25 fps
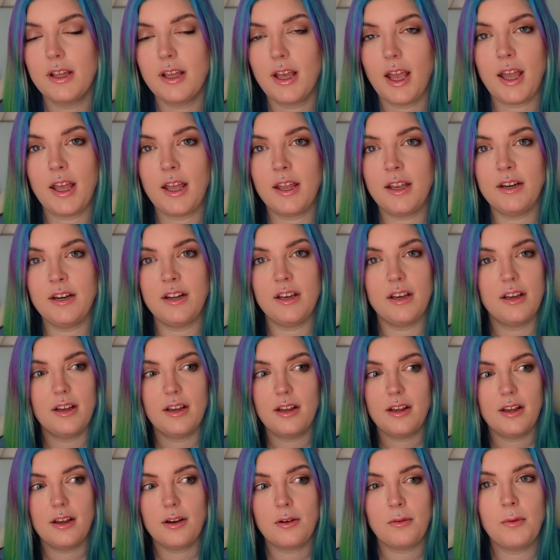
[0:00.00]
And
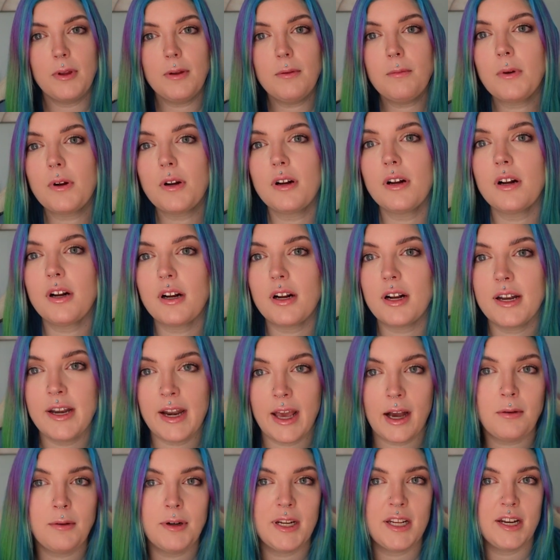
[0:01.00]
when we're
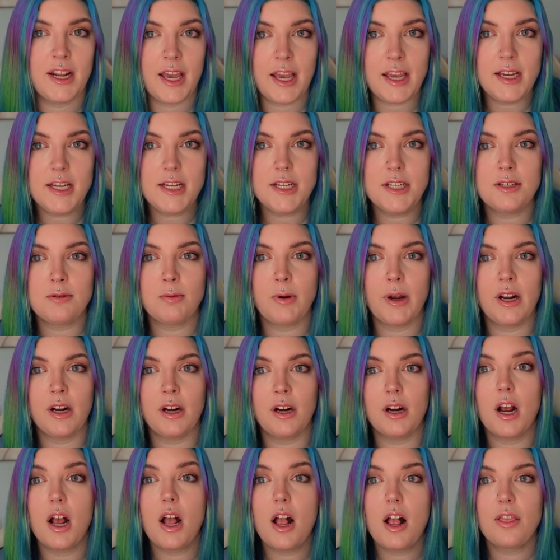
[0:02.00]
now in an age
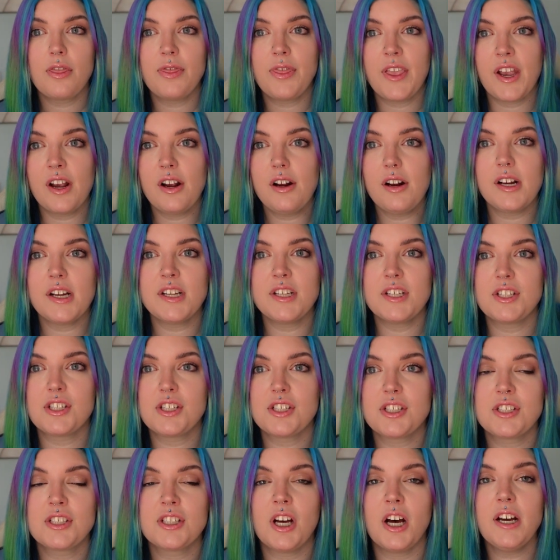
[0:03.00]
where there is
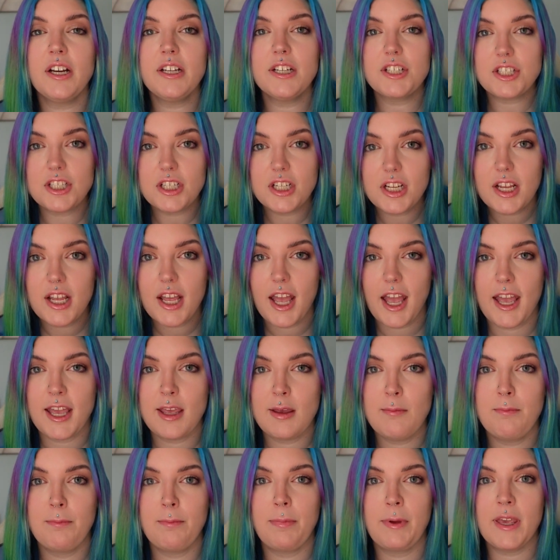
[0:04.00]
such a
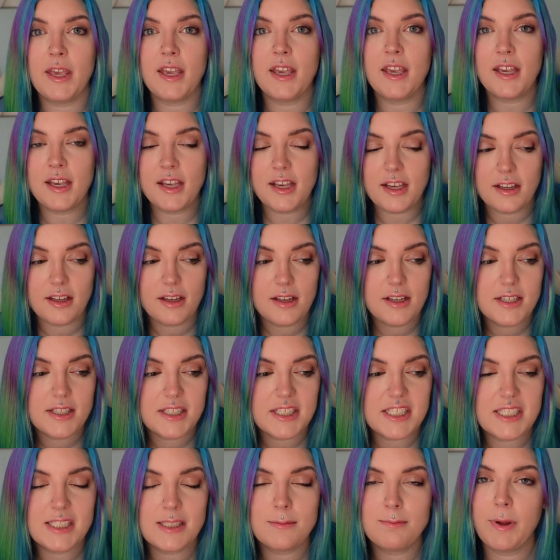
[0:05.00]
big
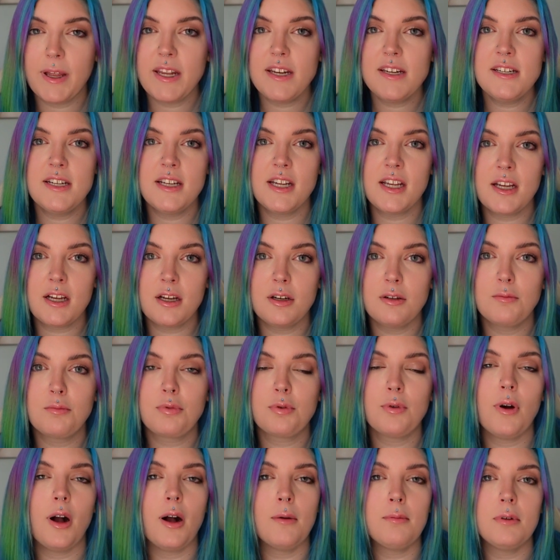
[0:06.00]
spending
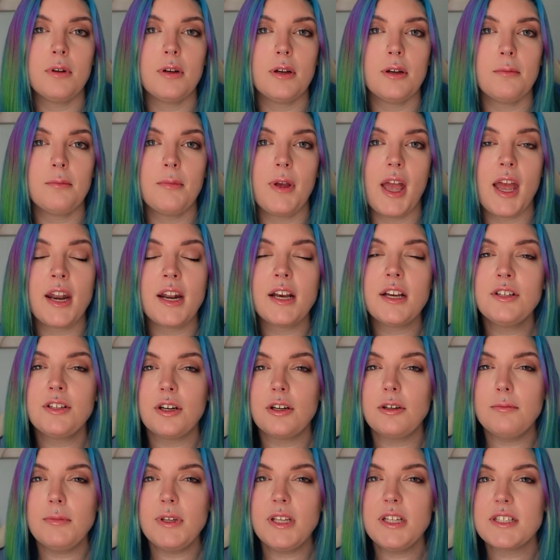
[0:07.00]
problem, and I
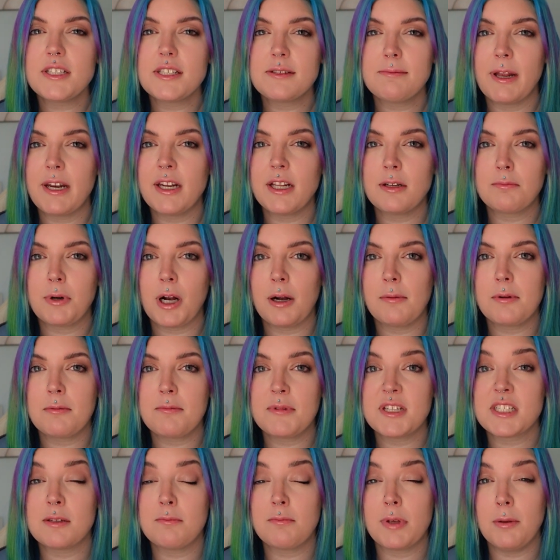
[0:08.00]
don't mean a spending problem
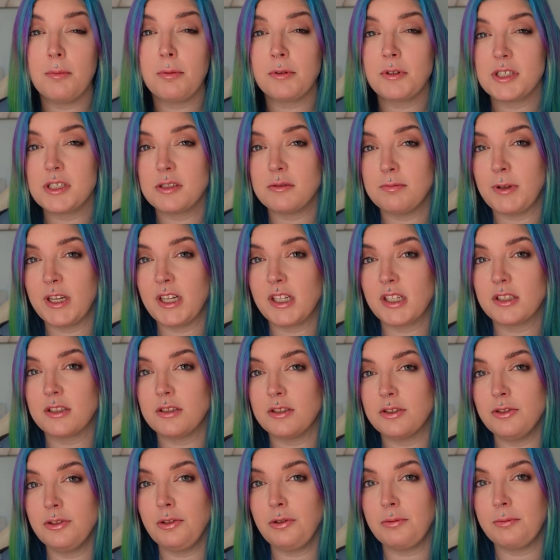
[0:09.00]
as in people are spending
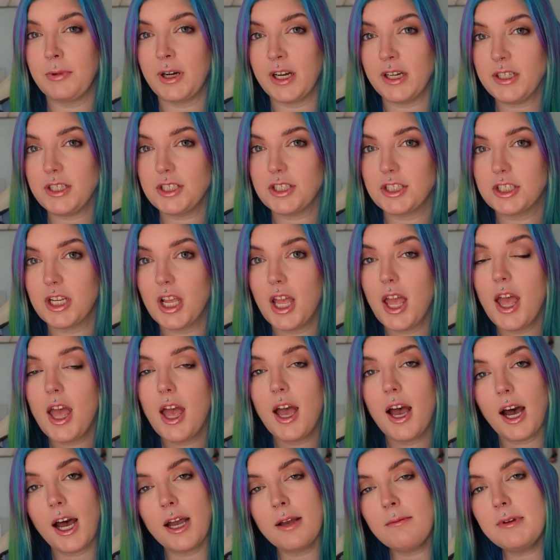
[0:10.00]
too much,
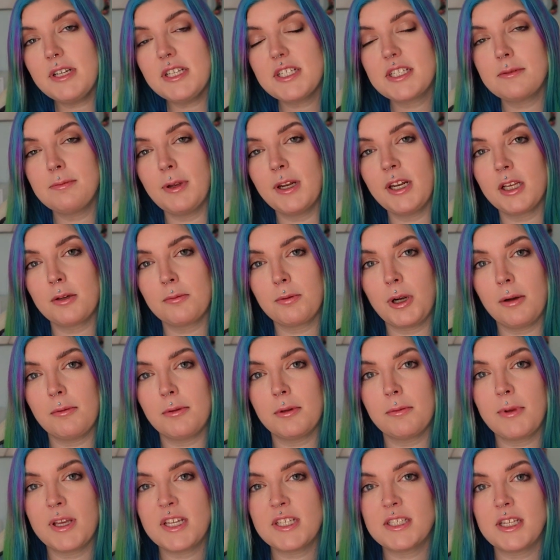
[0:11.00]
I mean a spending
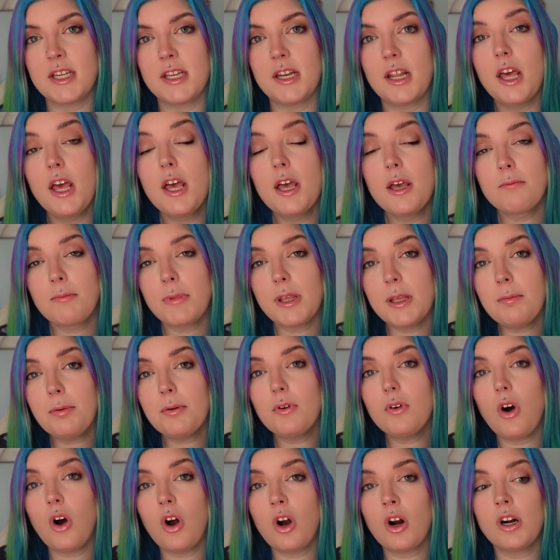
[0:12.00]
problem as in
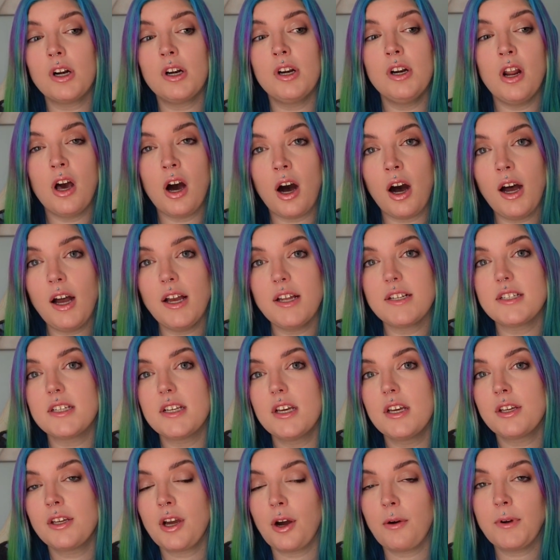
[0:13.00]
people are not
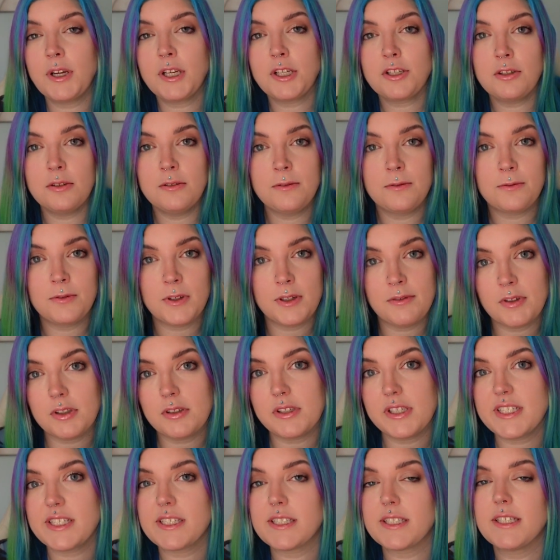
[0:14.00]
going to
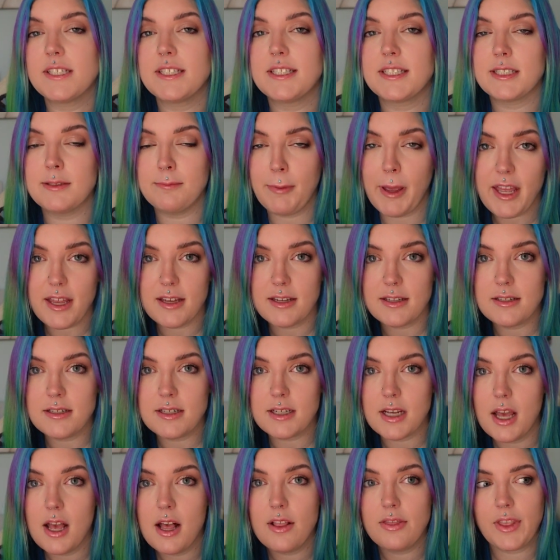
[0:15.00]
frivolously spend.
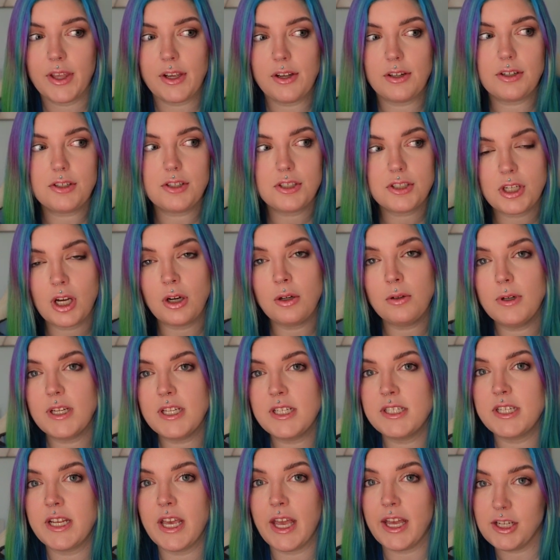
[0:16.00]
They are so
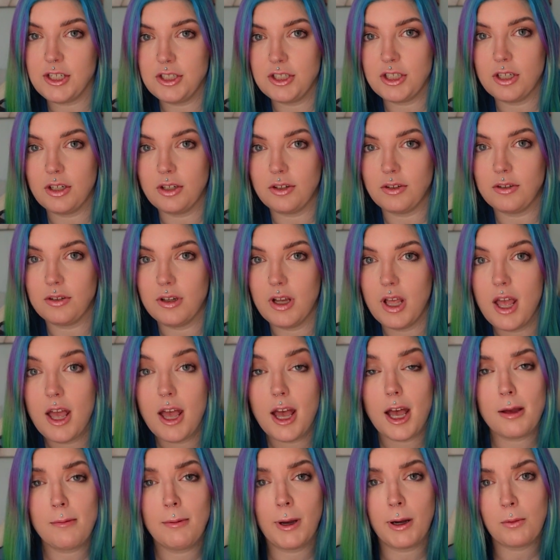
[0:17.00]
intentional
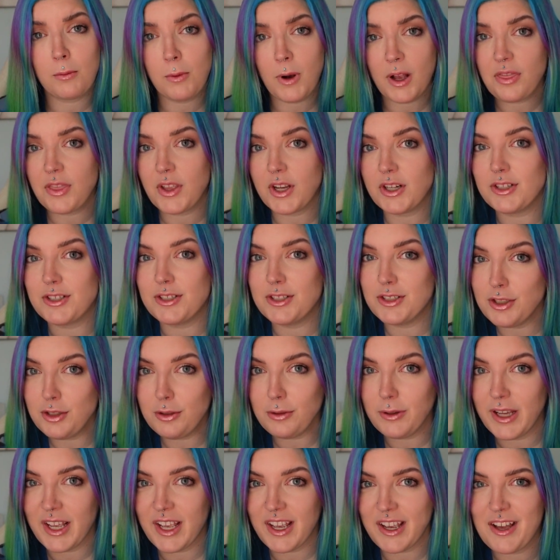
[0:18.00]
about what they're
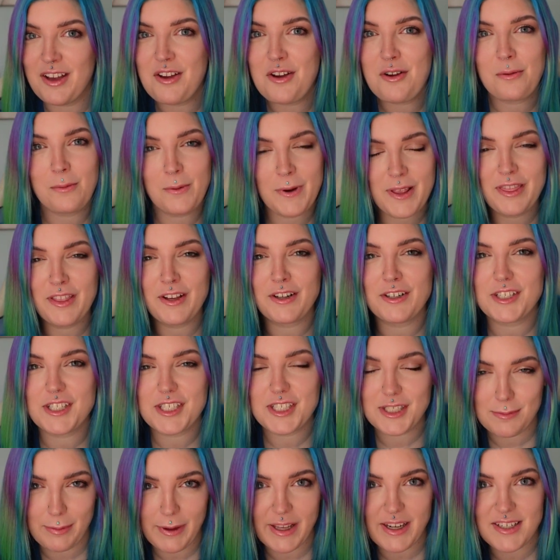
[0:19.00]
doing when they're
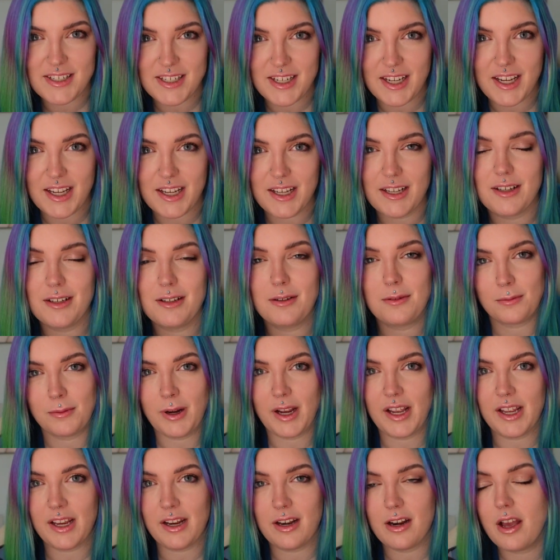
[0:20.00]
spending,
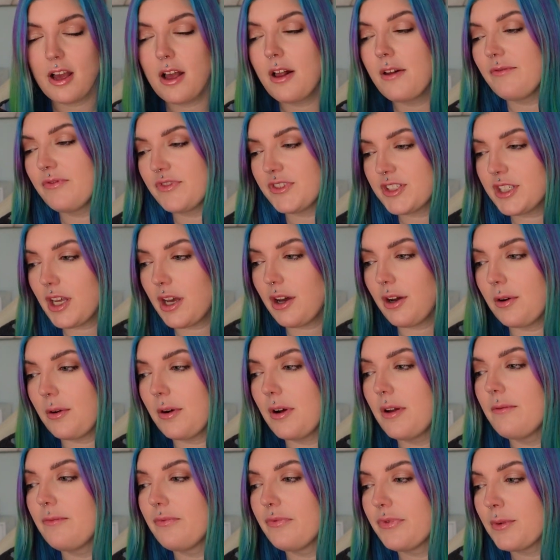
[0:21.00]
right? So
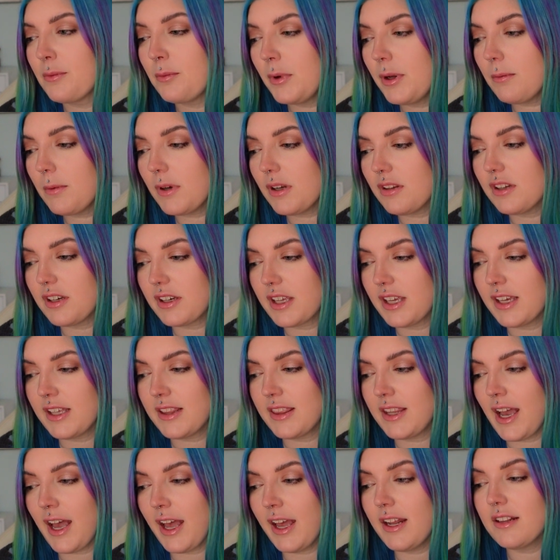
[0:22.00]
when we're looking at
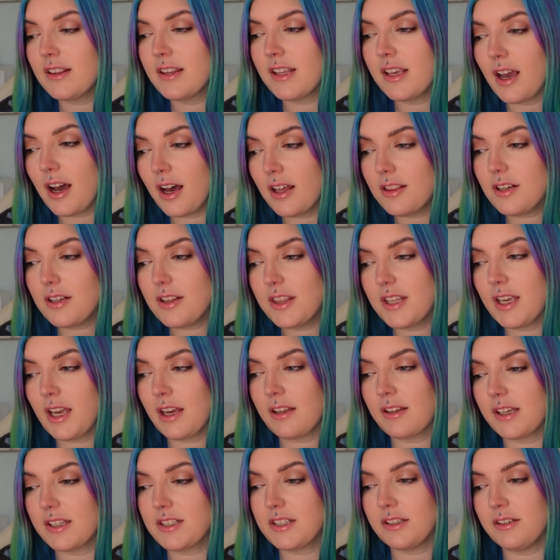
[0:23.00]
that, the other thing I
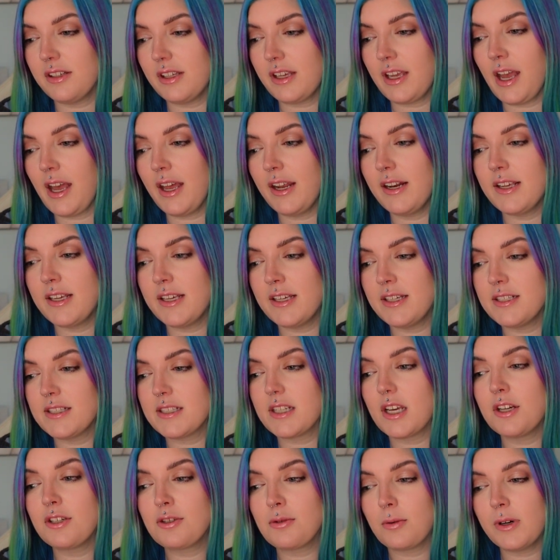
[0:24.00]
like to look at is
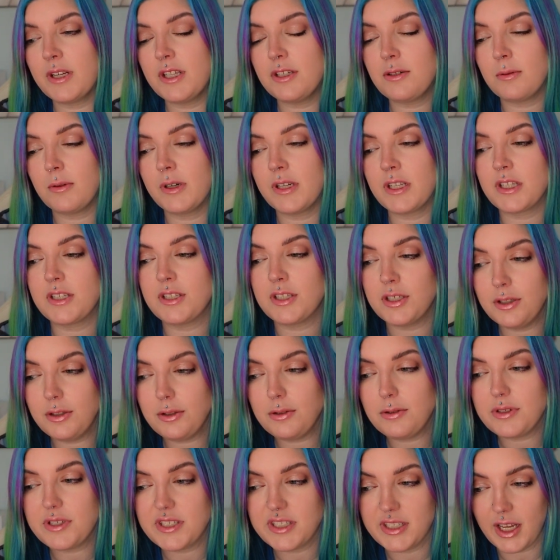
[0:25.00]
a
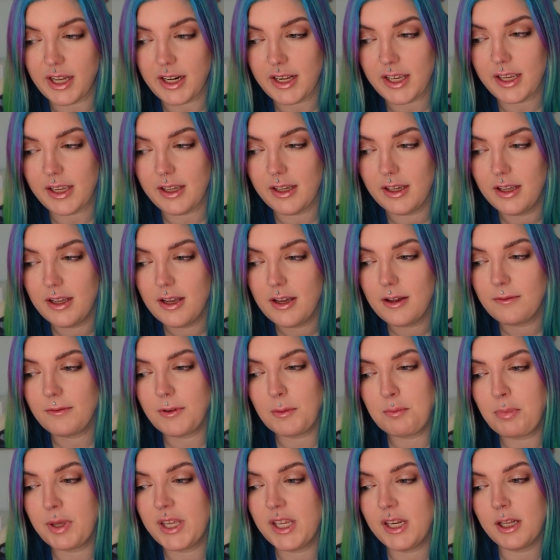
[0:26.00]
2022 study
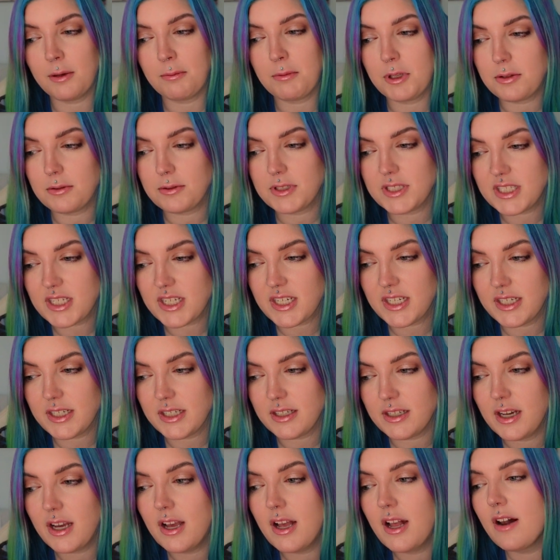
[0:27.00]
from
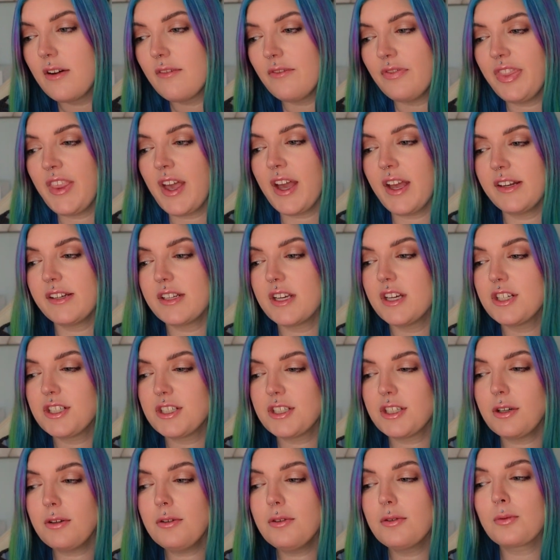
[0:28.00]
PwC that
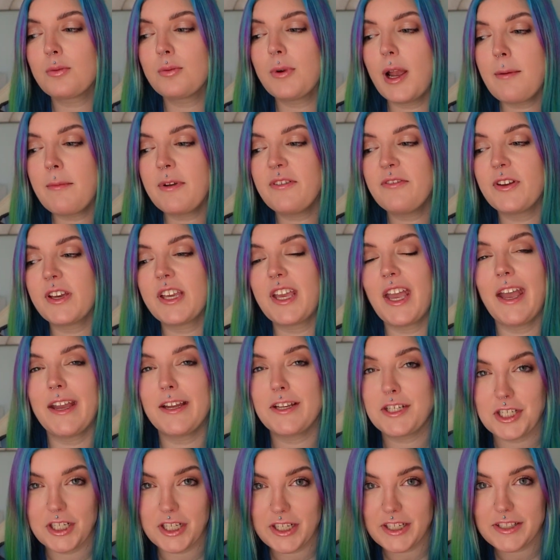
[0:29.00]
showed
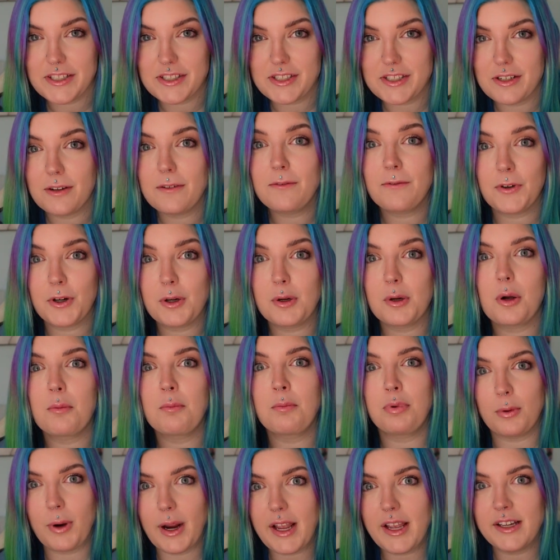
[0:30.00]
ramifications for
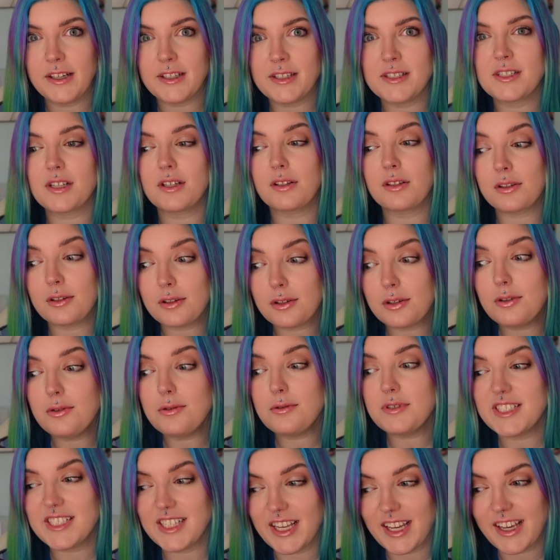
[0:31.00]
brands
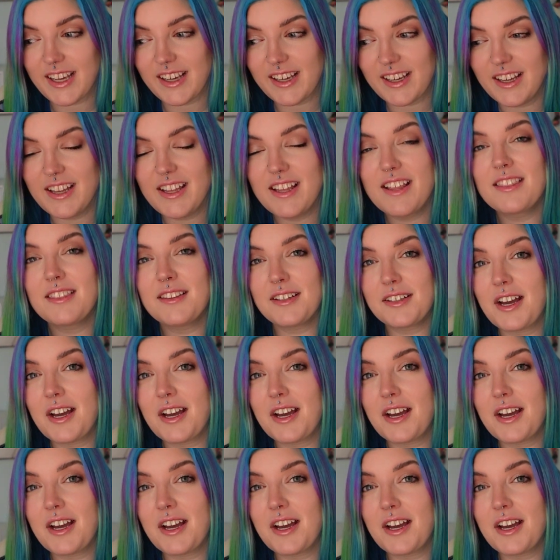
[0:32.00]
losing the